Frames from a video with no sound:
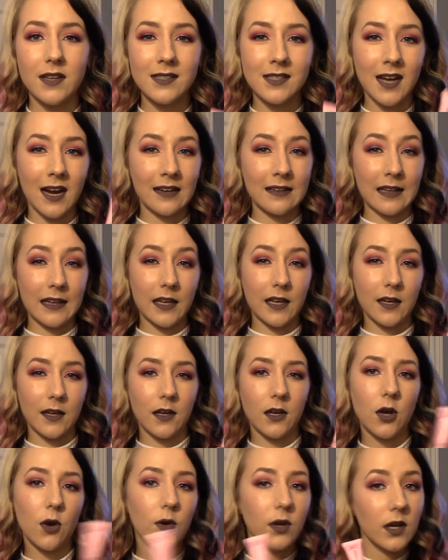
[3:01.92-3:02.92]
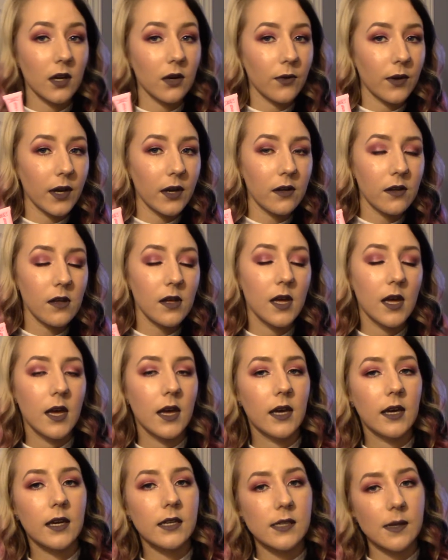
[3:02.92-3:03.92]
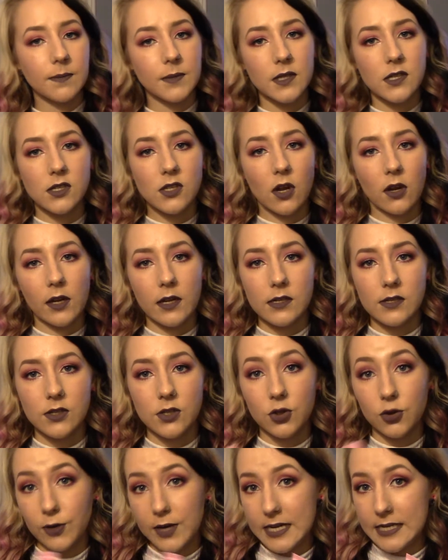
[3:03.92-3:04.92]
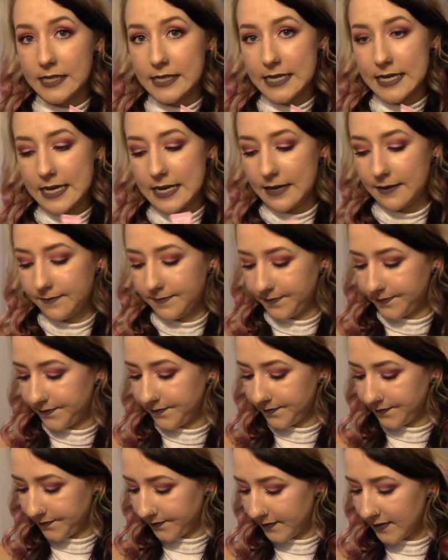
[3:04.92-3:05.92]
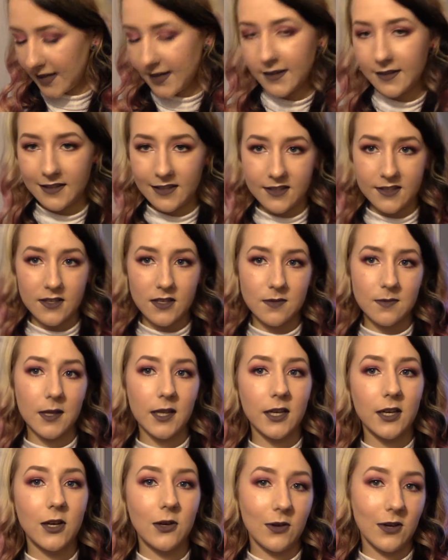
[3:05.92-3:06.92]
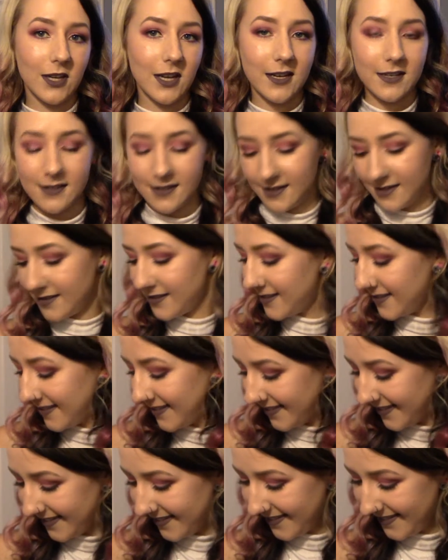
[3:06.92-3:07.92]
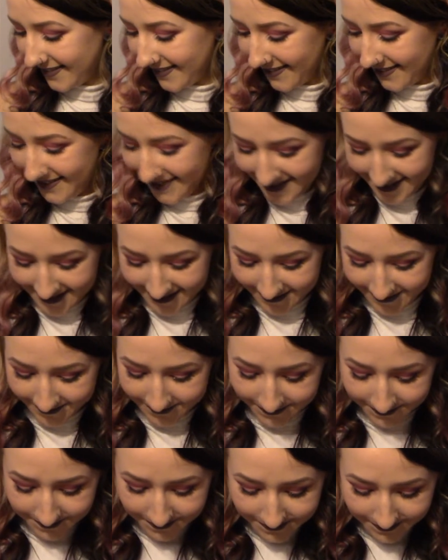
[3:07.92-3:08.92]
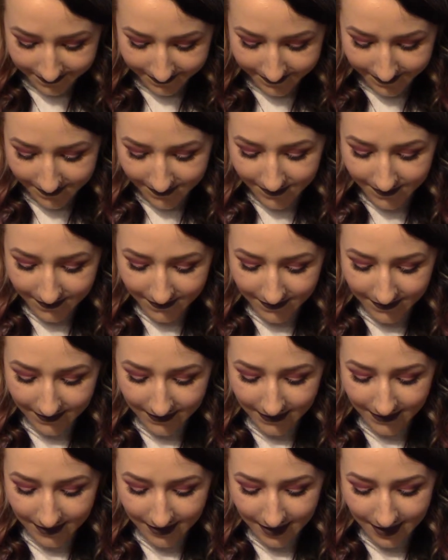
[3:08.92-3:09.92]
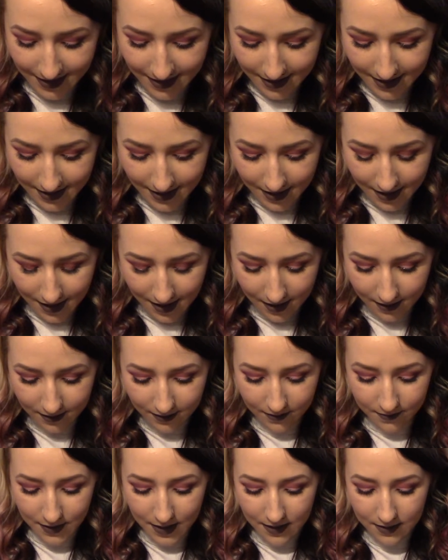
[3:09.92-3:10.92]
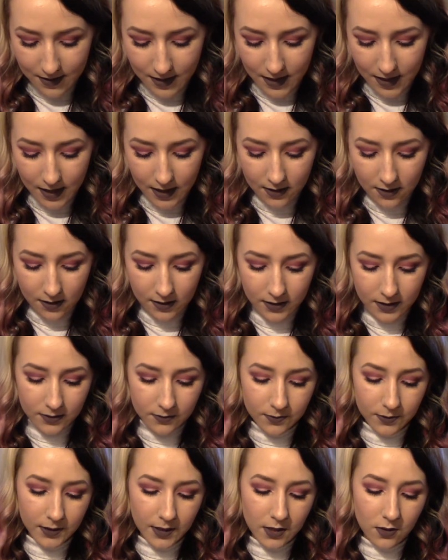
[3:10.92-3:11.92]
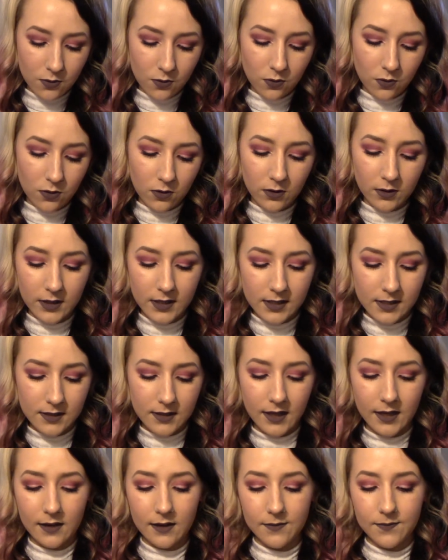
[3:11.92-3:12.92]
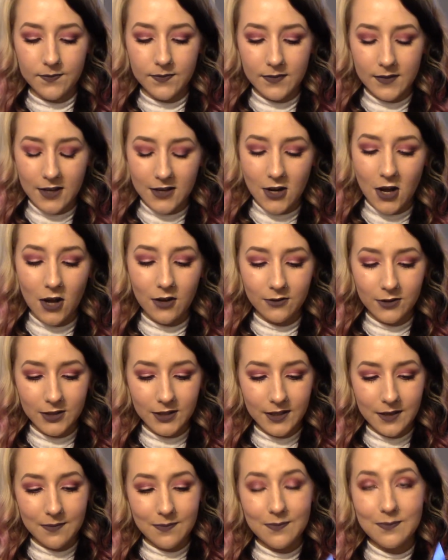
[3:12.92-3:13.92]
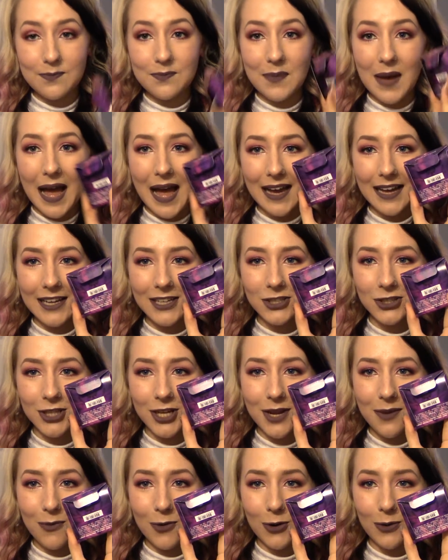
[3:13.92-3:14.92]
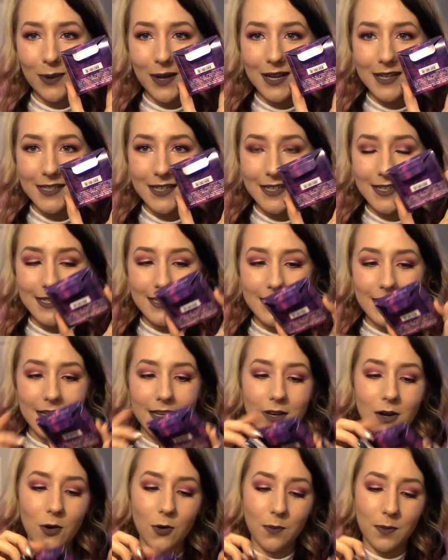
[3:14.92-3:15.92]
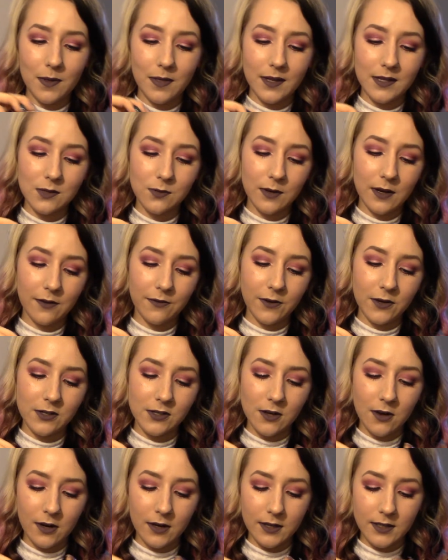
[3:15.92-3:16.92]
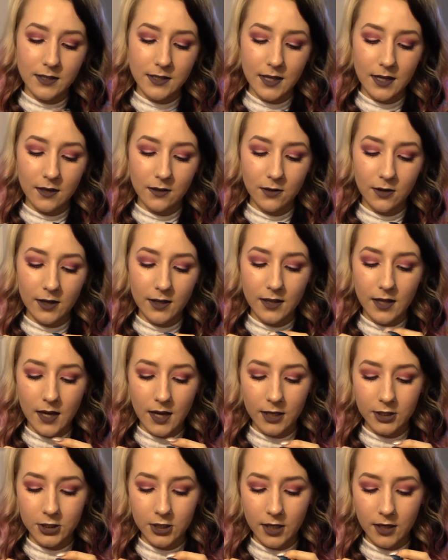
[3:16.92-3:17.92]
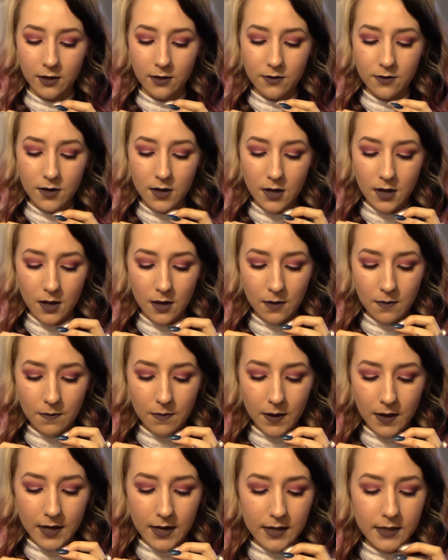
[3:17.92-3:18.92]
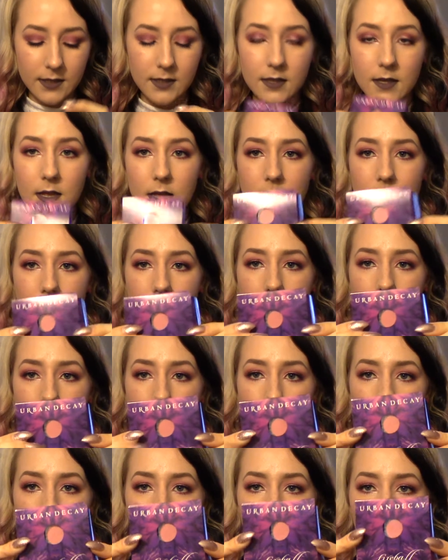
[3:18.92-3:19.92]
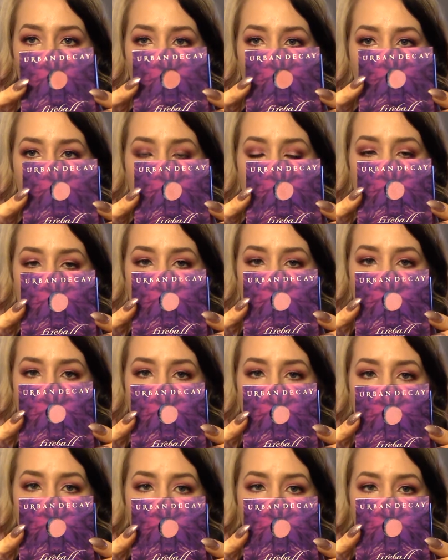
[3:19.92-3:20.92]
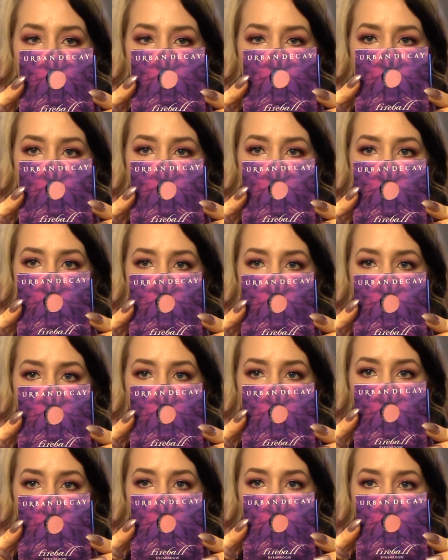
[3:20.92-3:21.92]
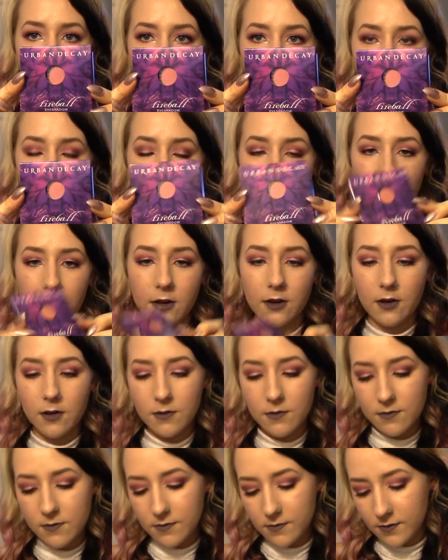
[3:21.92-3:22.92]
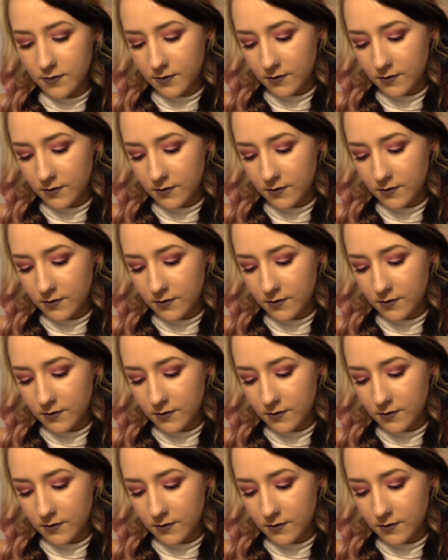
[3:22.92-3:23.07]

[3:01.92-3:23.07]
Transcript: It's kind of like a coconut oil, except it's not as greasy. And it doesn't smell like coconuts. And then I got this really cool, it's like not really packaged anymore because I did open this when I first got it to take a look at the eyeshadow. But it's the Urban Decay Fireball eyeshadow.